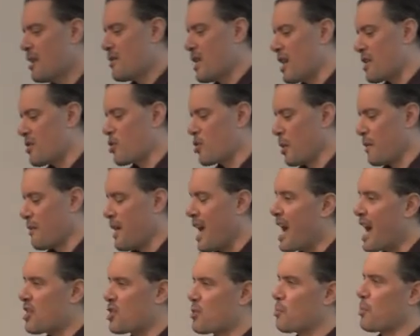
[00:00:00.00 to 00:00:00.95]
that sort of
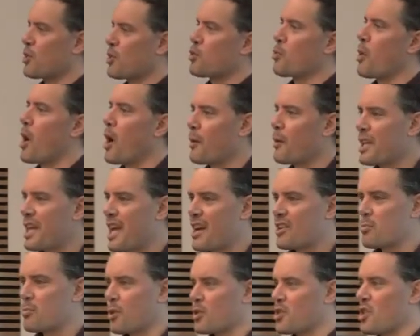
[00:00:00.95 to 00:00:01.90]
experts who are already
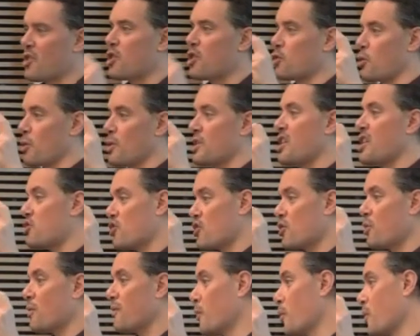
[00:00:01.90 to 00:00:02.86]
experts in the
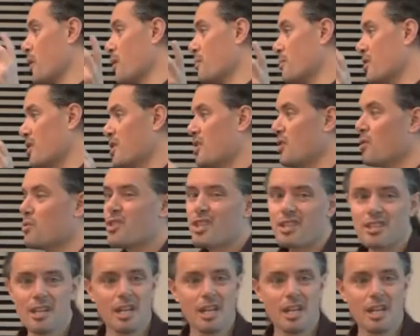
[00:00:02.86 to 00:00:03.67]
traditional form could use it.